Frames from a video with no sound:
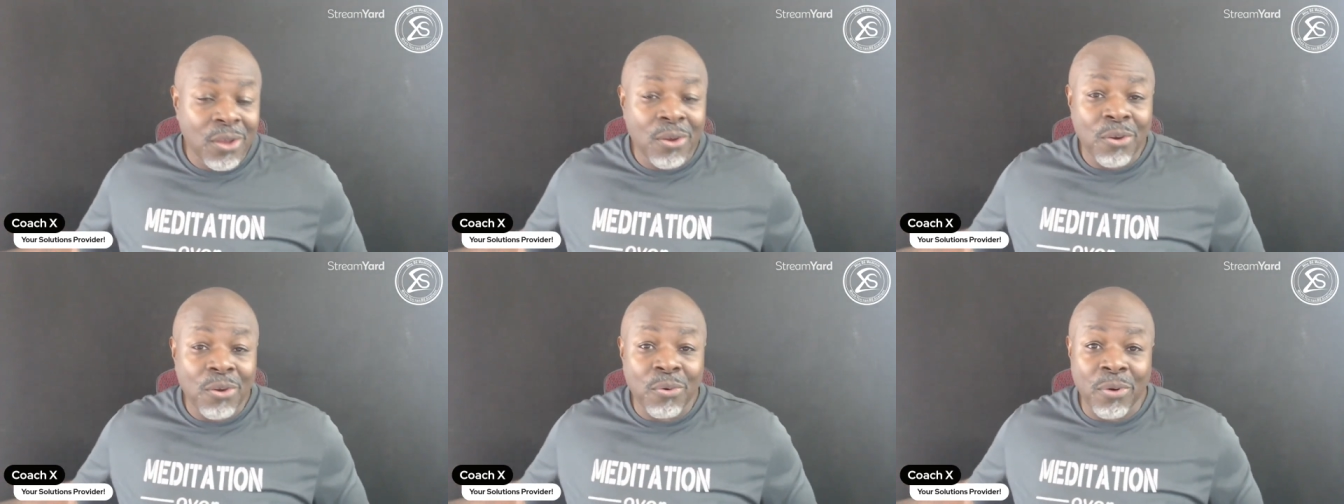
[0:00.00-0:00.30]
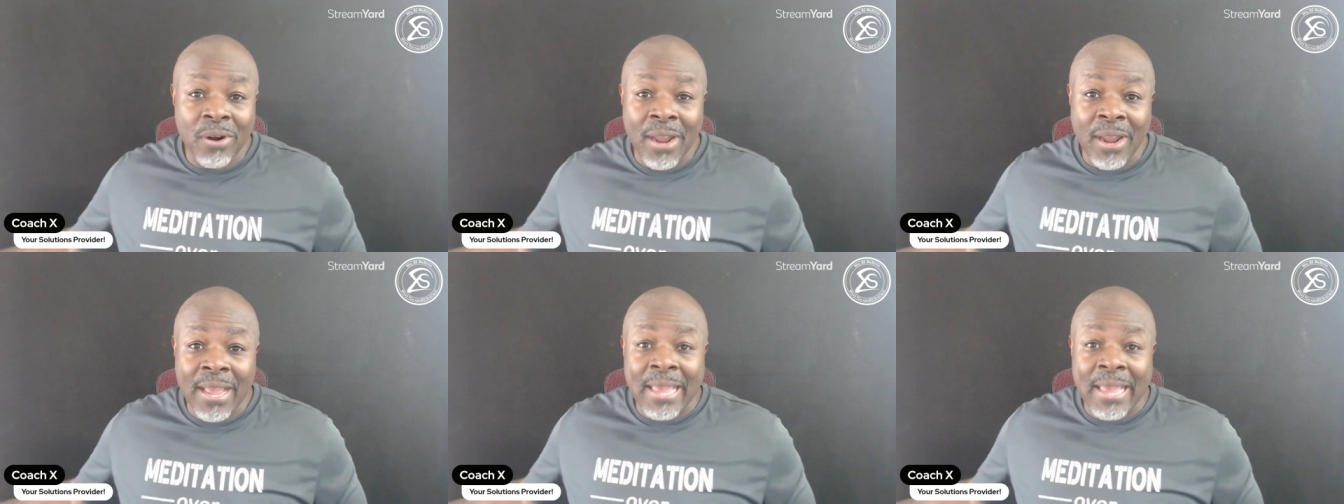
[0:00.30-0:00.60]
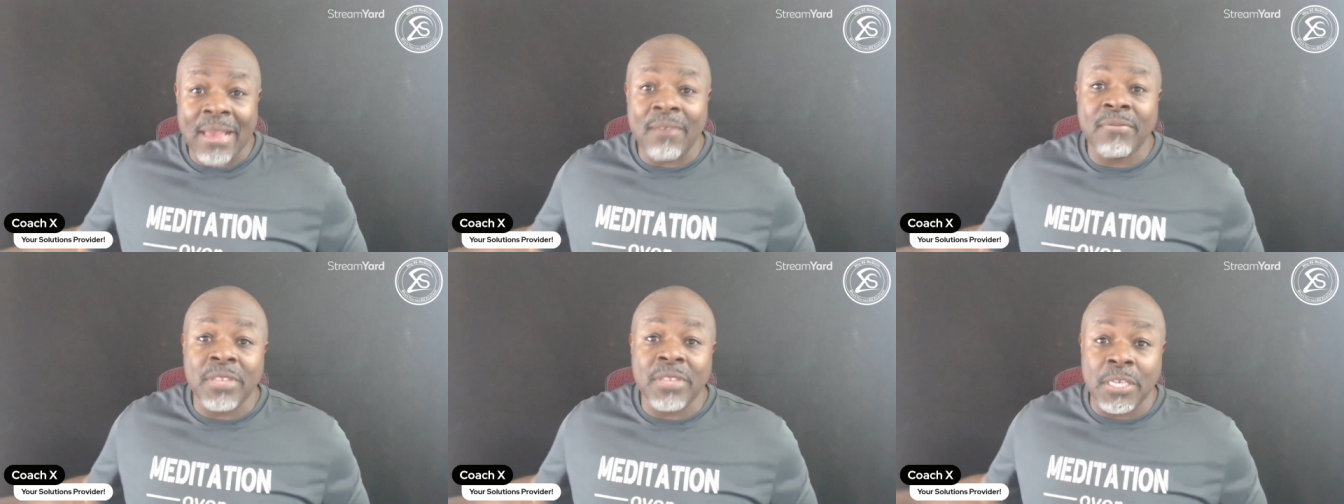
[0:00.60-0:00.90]
where I
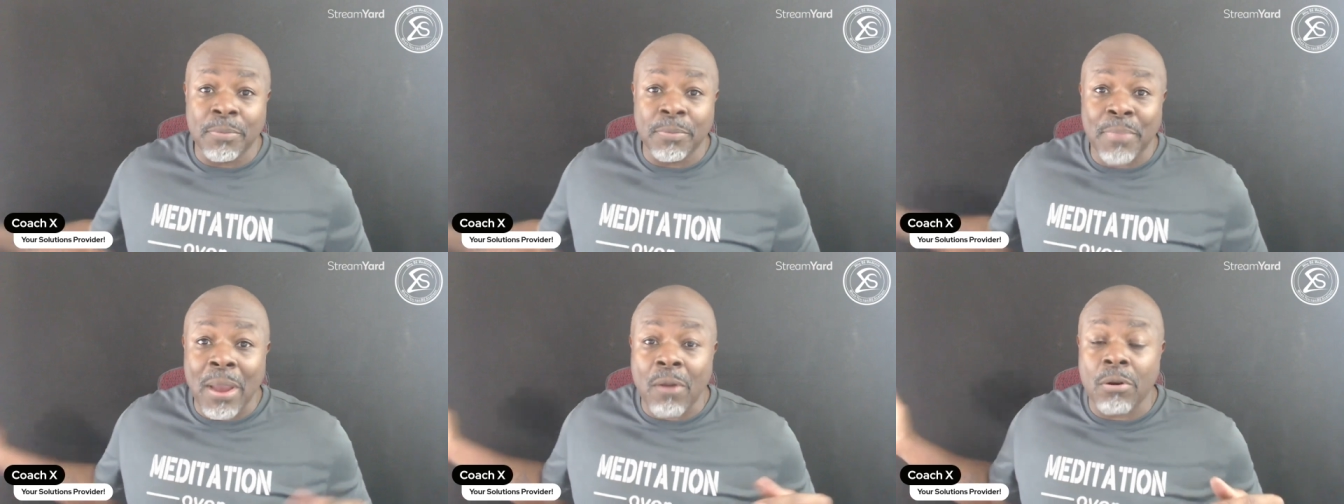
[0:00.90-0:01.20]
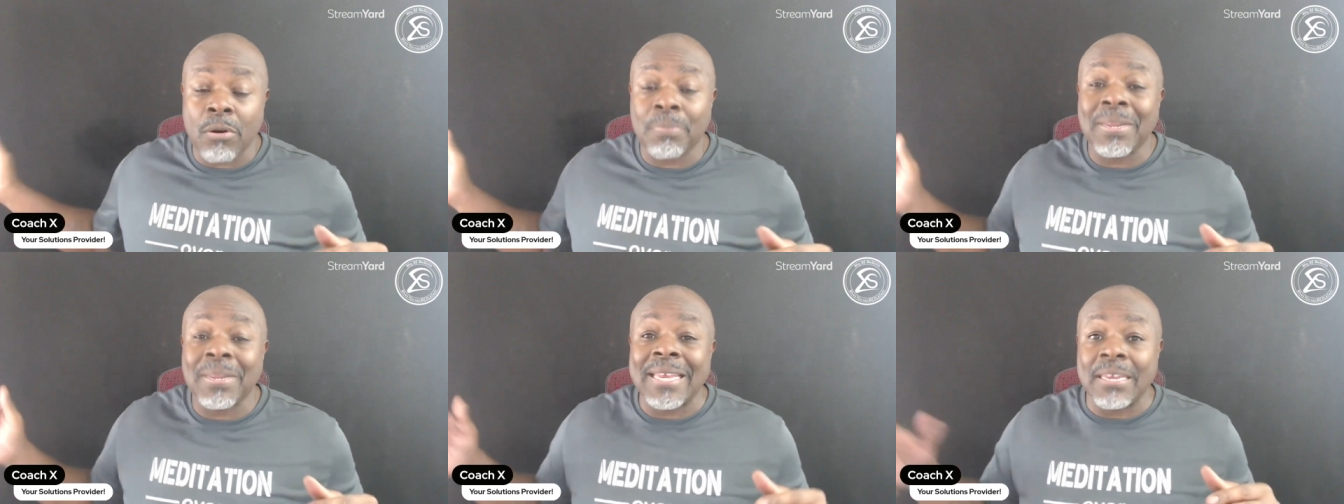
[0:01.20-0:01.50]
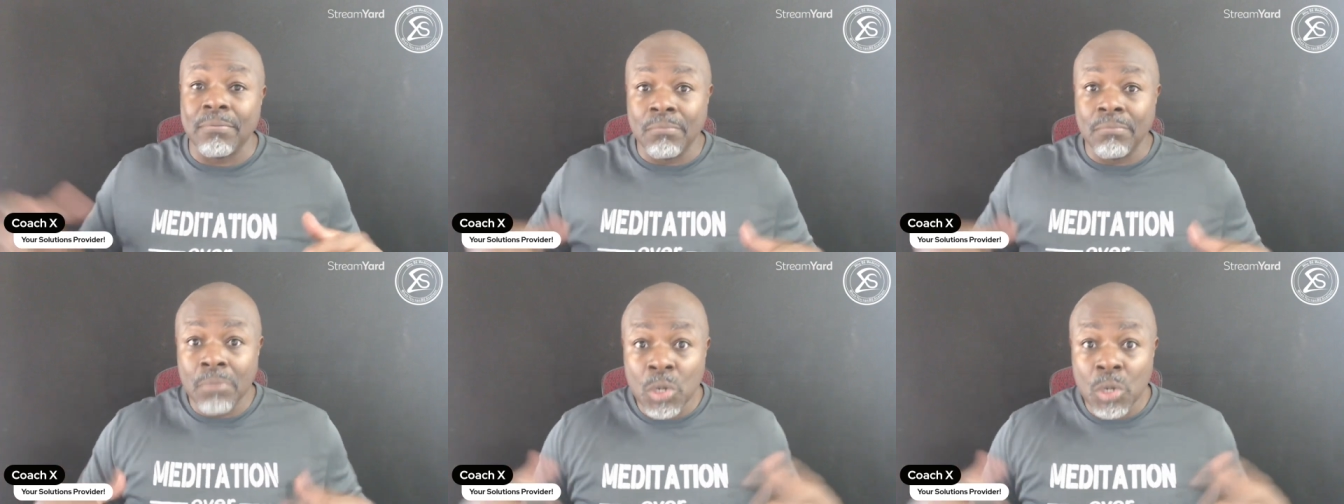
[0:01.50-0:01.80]
have the Power
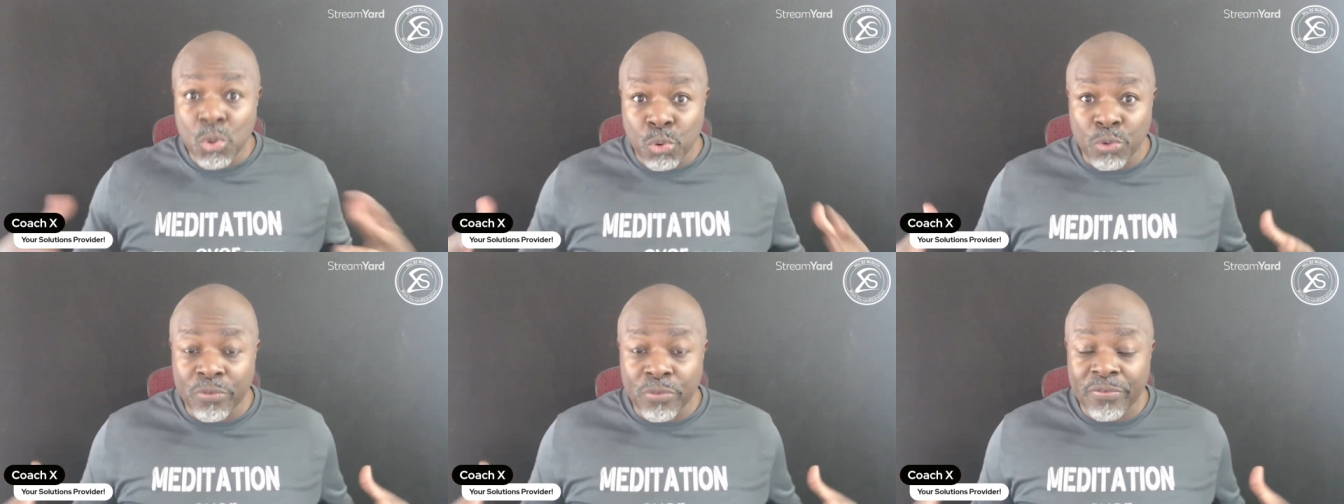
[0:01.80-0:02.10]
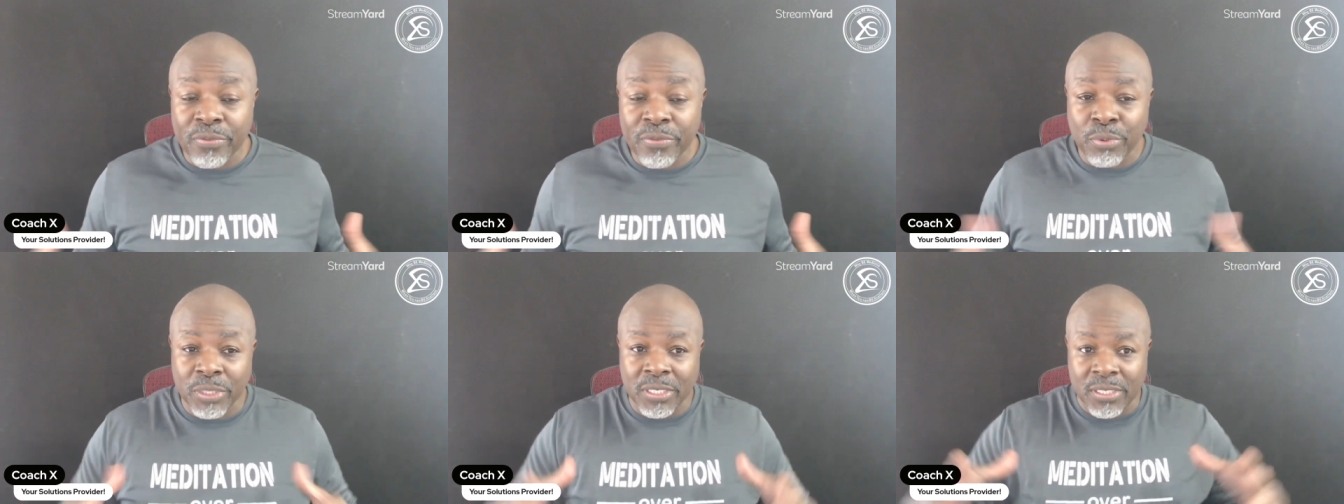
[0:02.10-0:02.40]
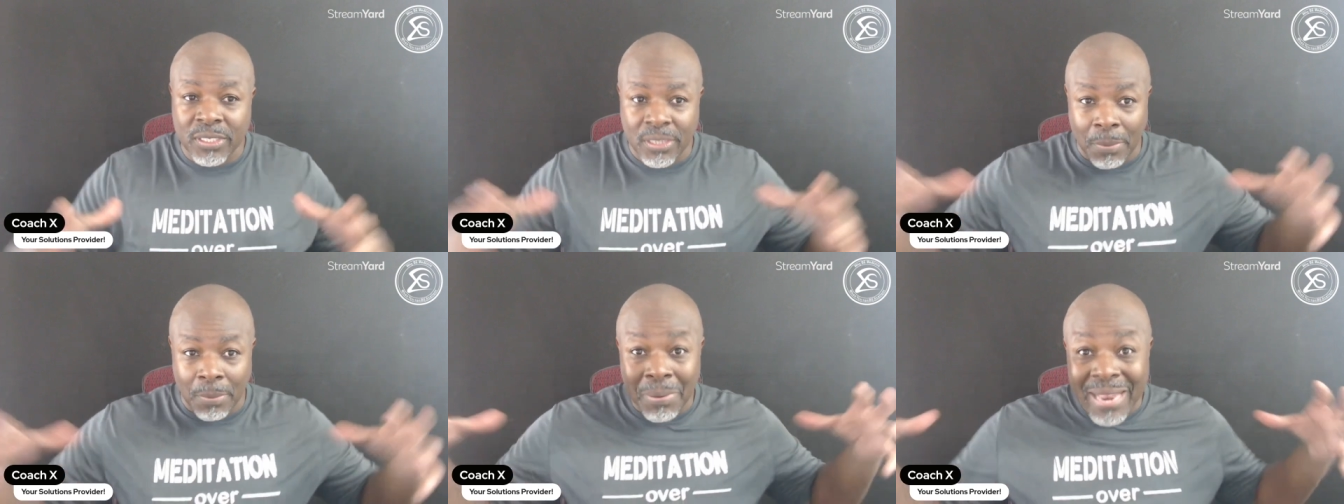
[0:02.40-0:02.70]
Plate Move, which
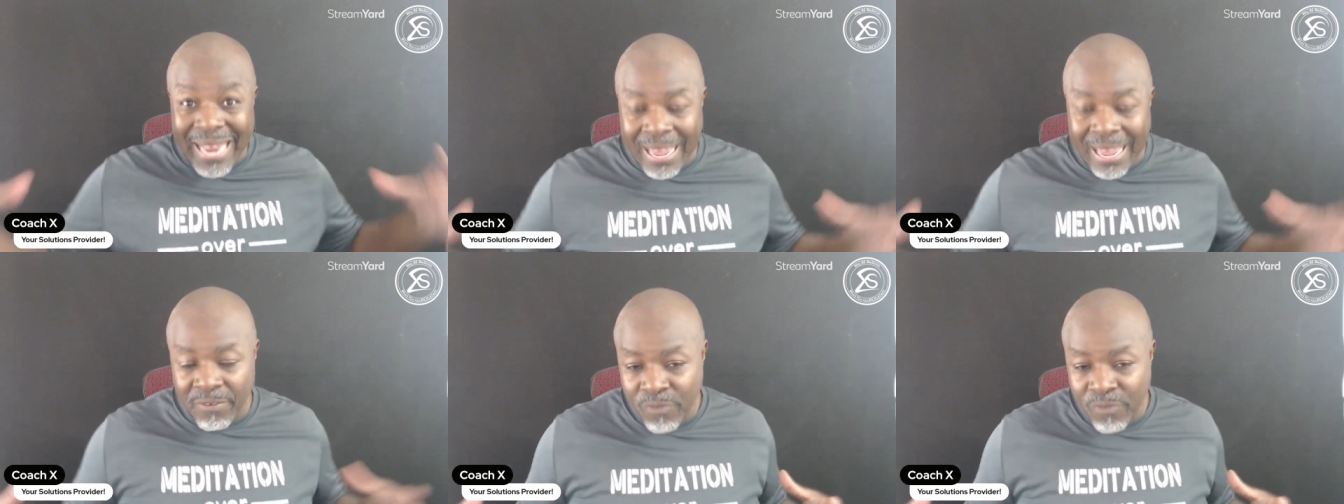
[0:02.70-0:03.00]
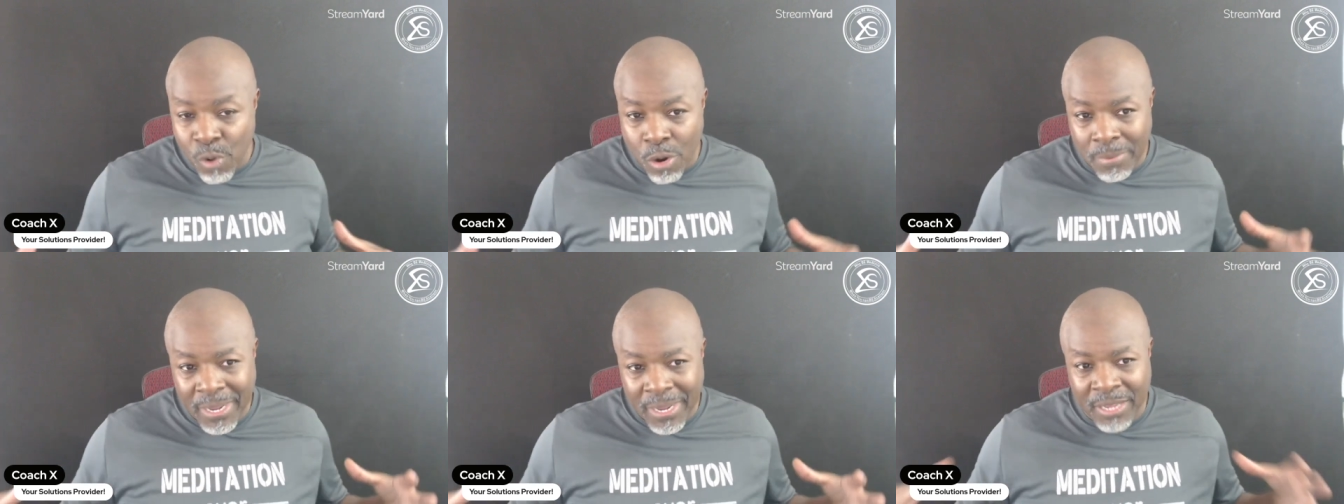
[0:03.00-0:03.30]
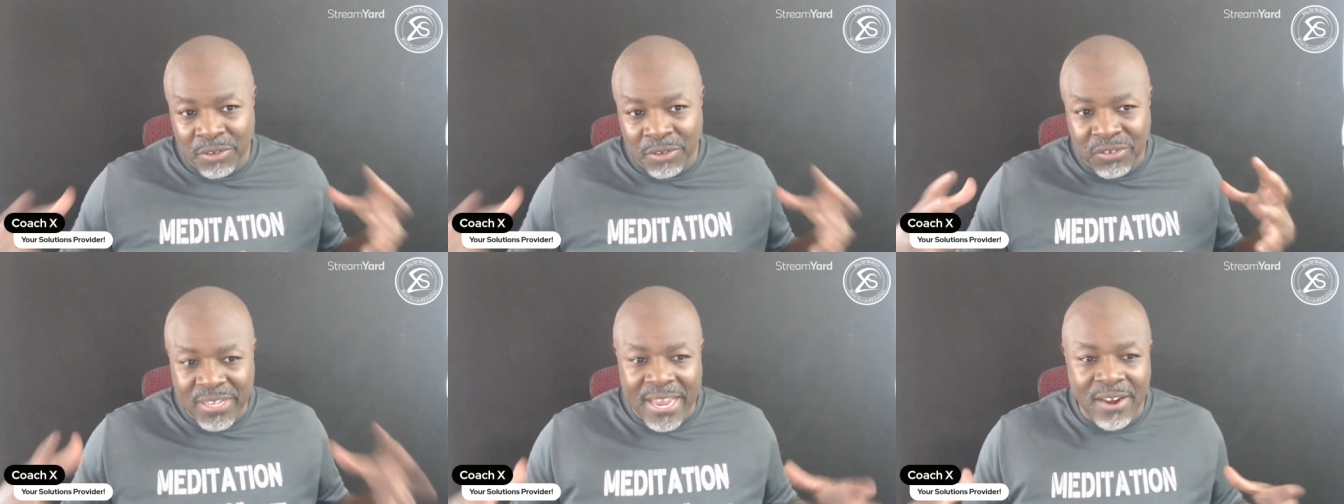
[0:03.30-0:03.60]
is a platform
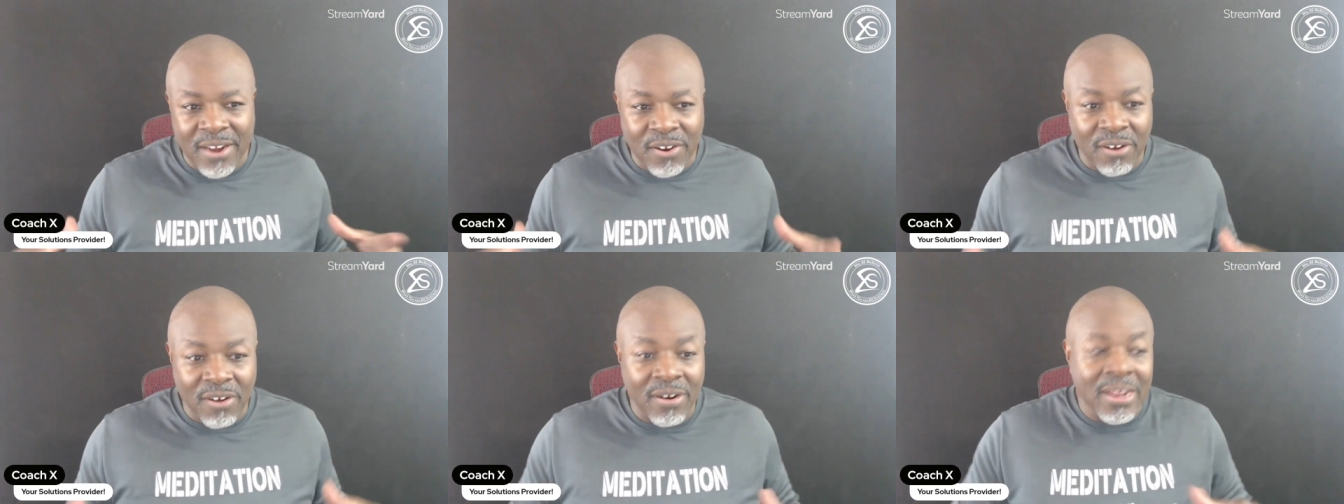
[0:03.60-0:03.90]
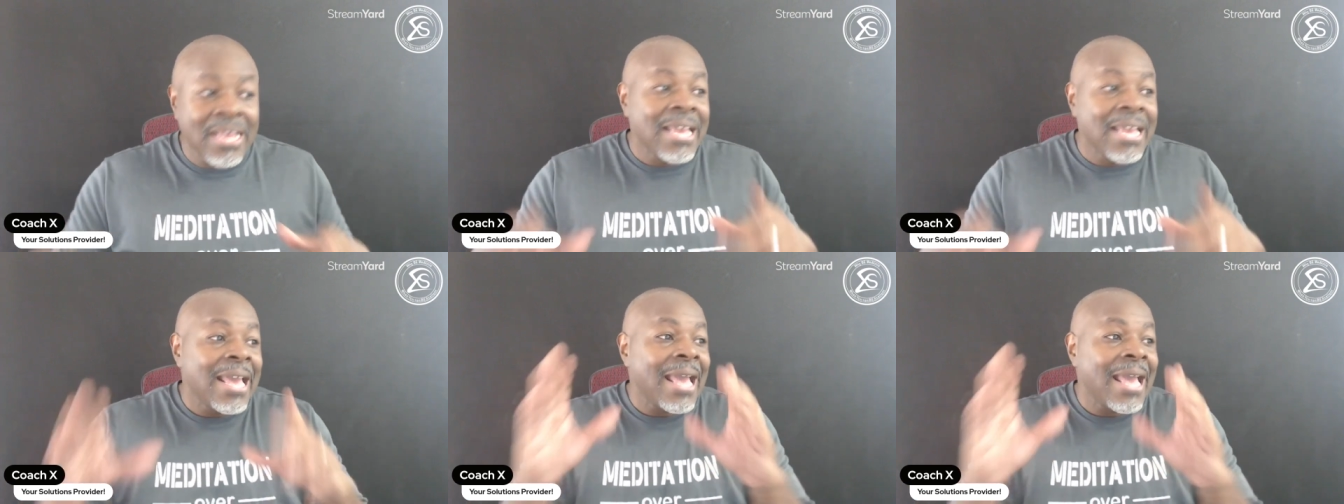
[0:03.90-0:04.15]
that you stand on.